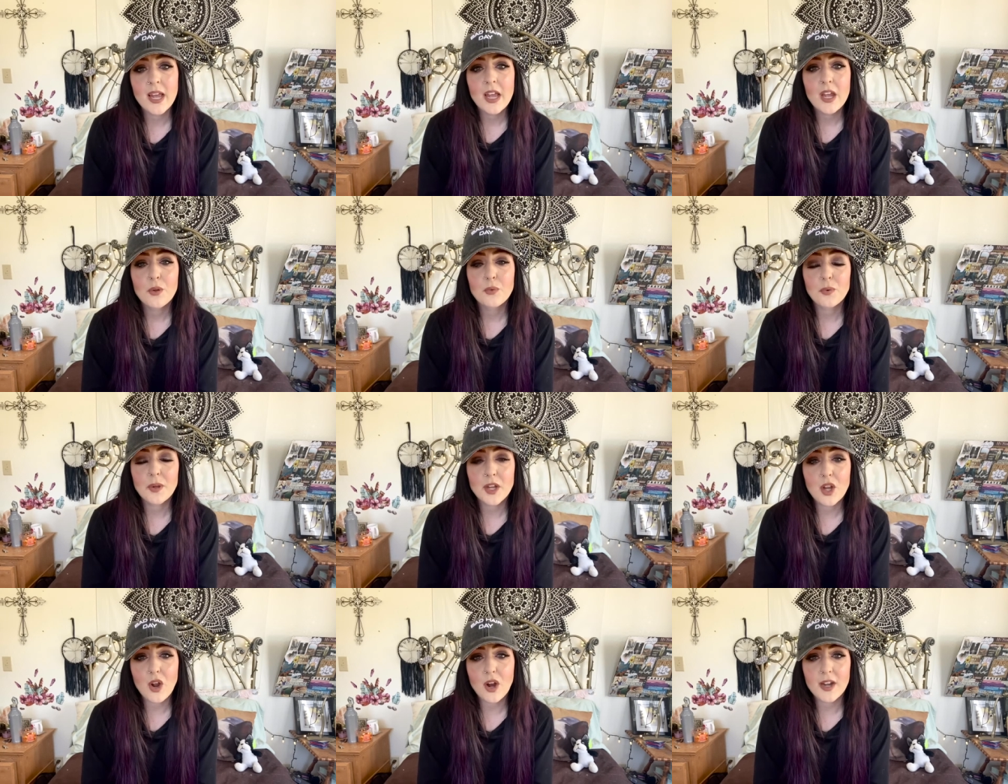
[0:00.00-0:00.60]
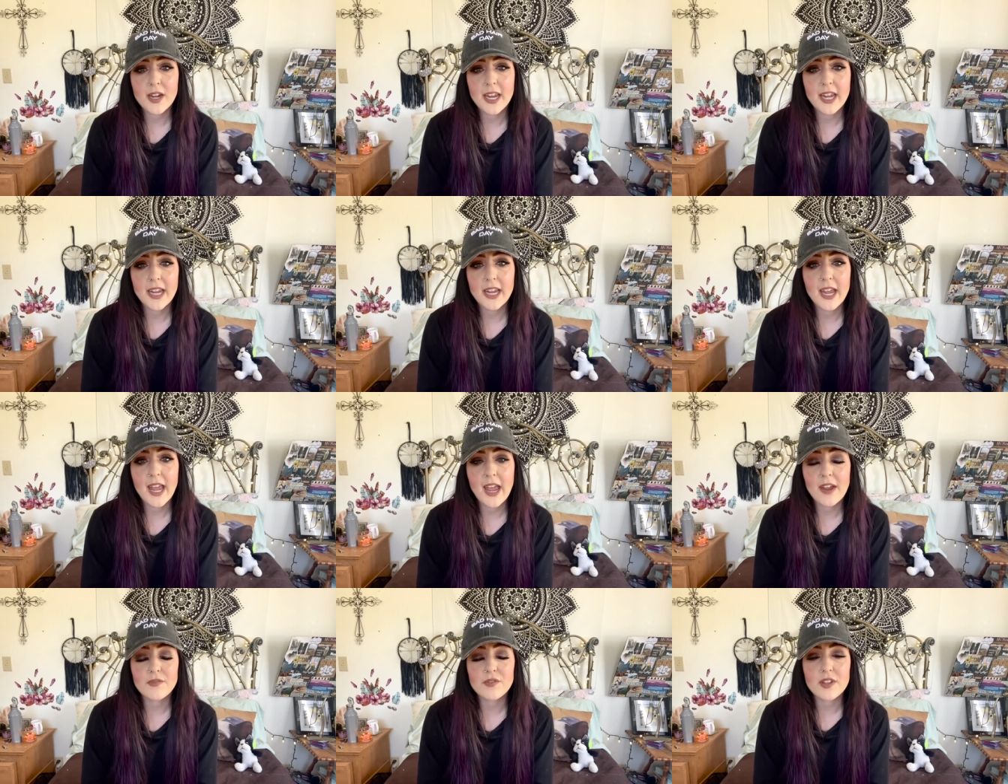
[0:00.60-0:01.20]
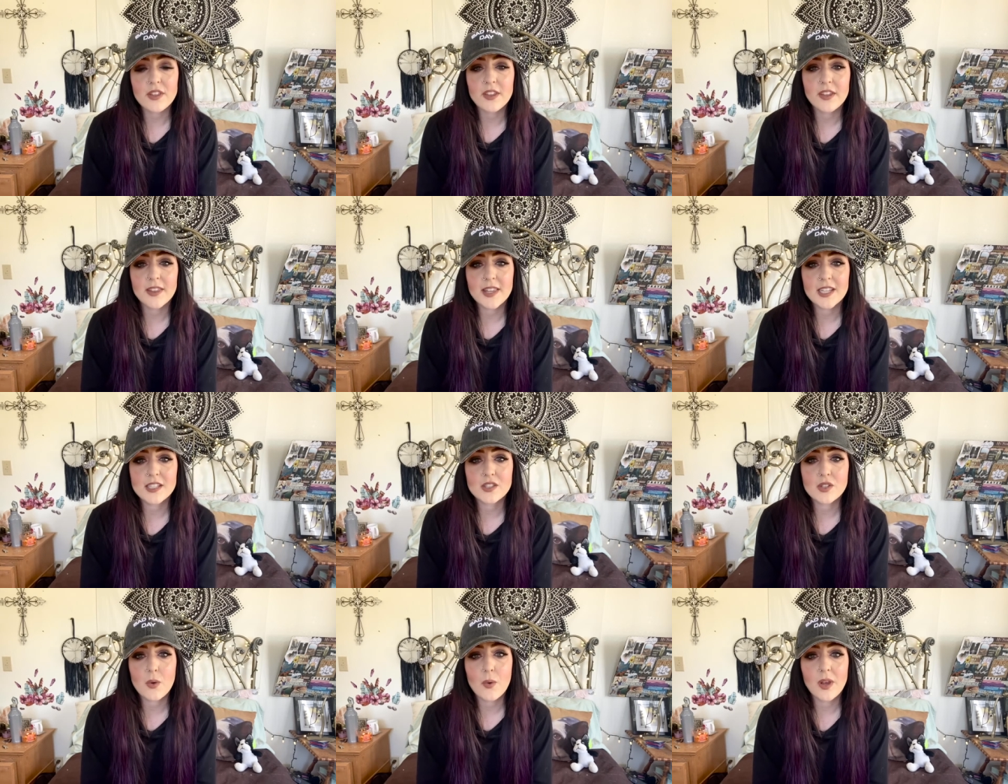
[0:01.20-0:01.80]
regarding everything
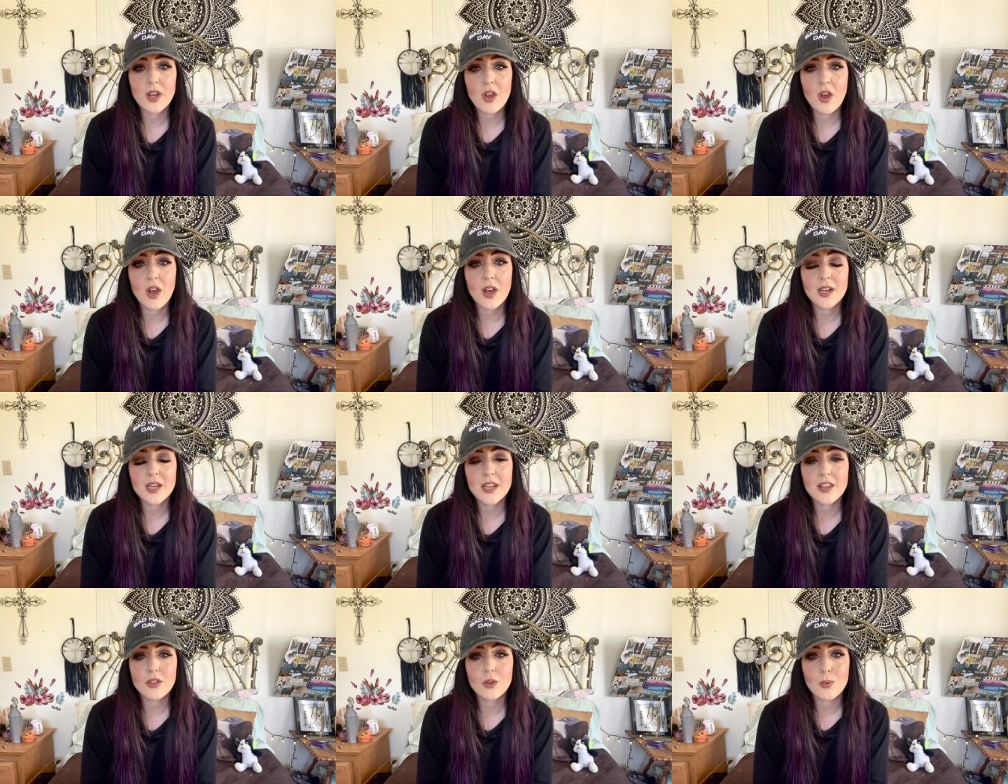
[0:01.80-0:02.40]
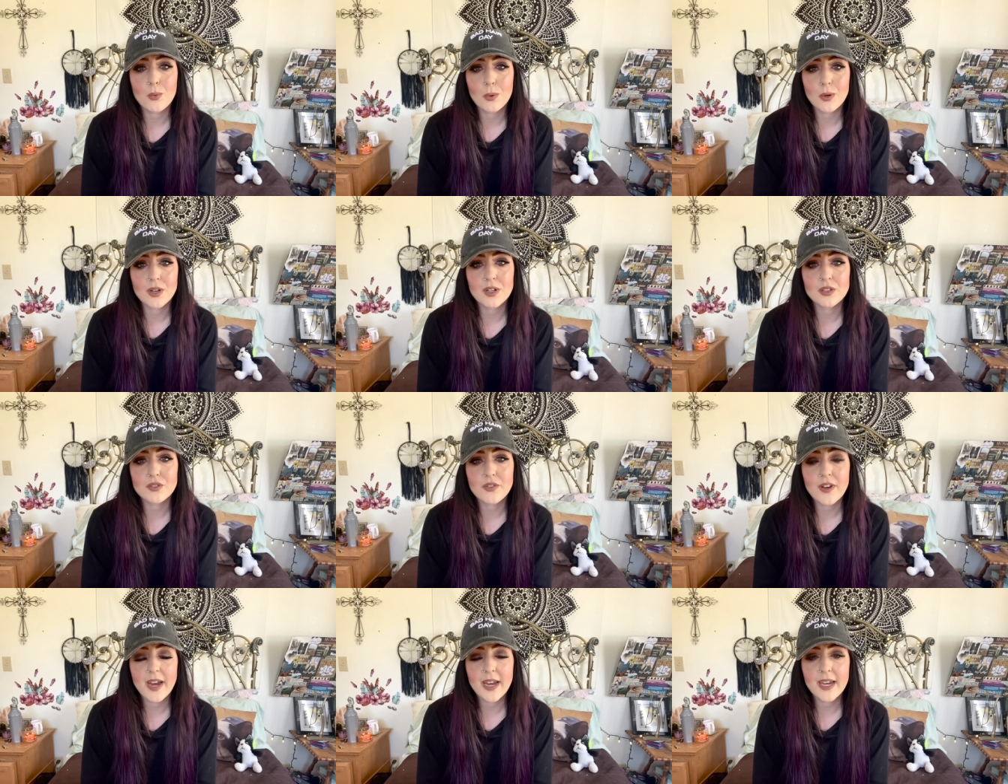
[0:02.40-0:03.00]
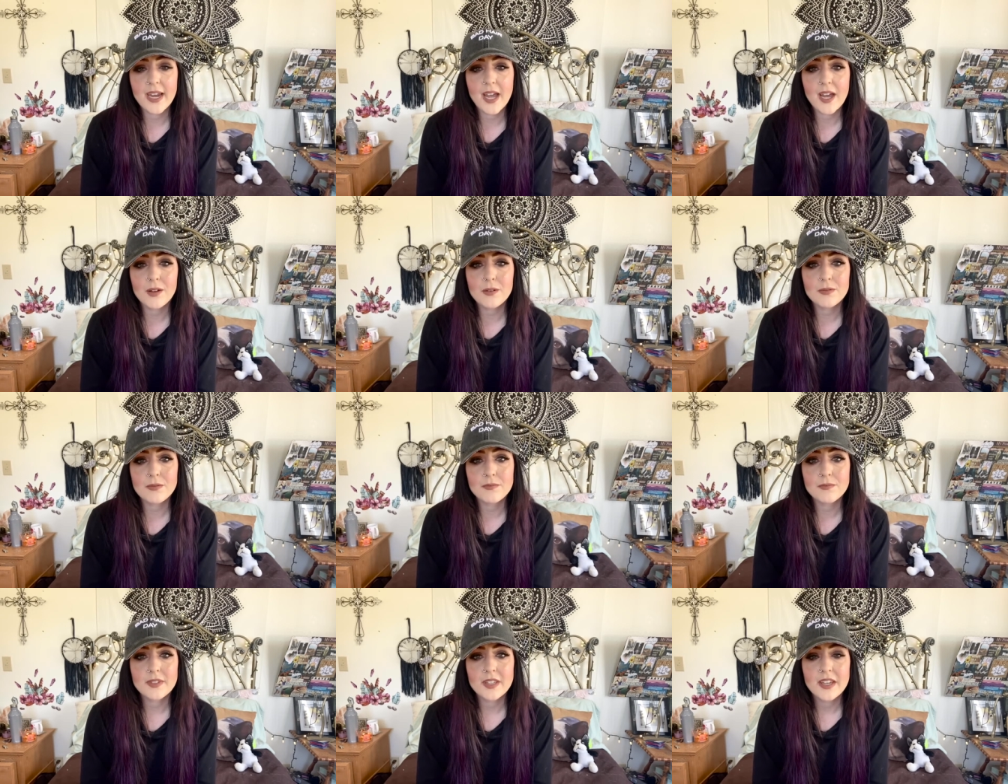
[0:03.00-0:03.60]
that's going on in the world right now.